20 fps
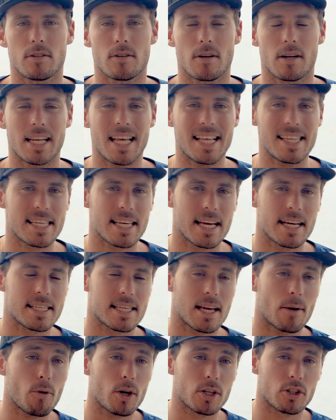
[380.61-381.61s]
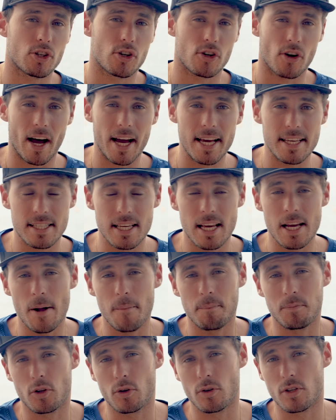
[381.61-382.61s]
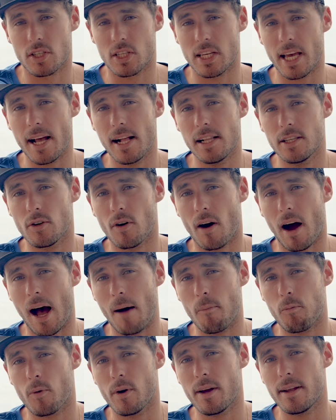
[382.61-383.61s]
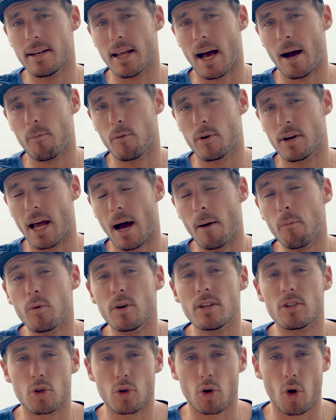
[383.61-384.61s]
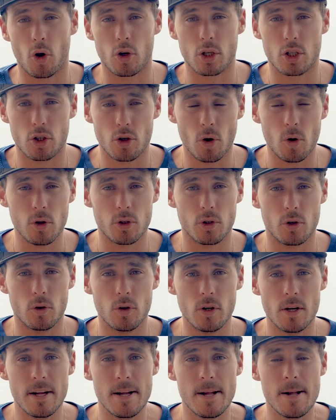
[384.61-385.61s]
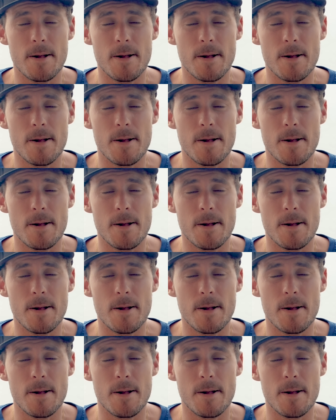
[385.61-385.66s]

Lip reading: So let's say someone tries to sail you upwind, upwind, upwind to control you.